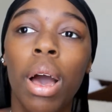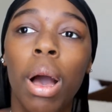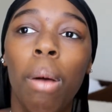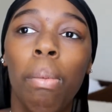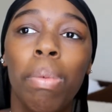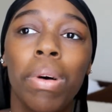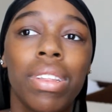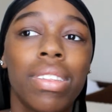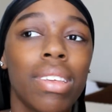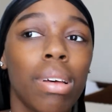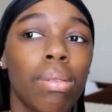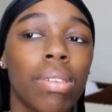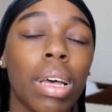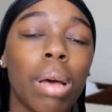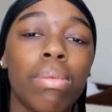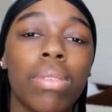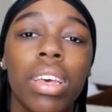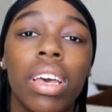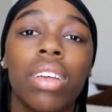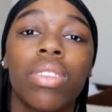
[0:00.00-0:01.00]
but
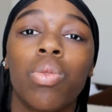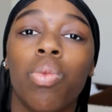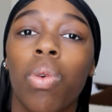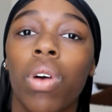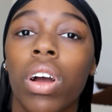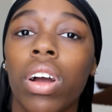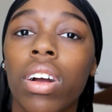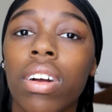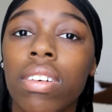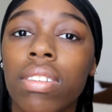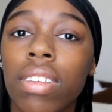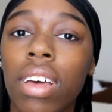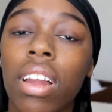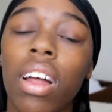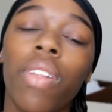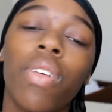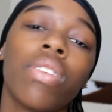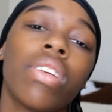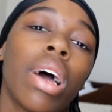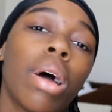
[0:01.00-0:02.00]
sometimes it gets worse and
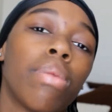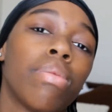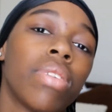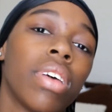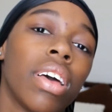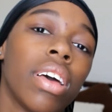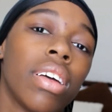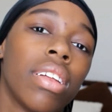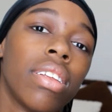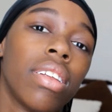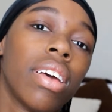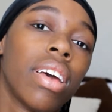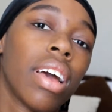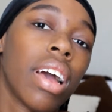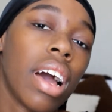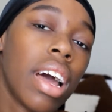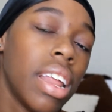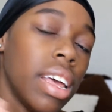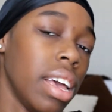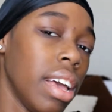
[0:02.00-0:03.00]
other times it
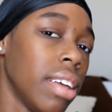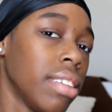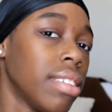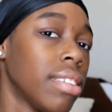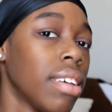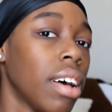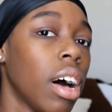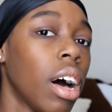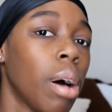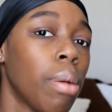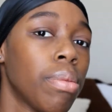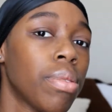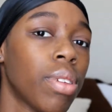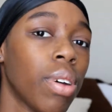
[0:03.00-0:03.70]
kind of eases up.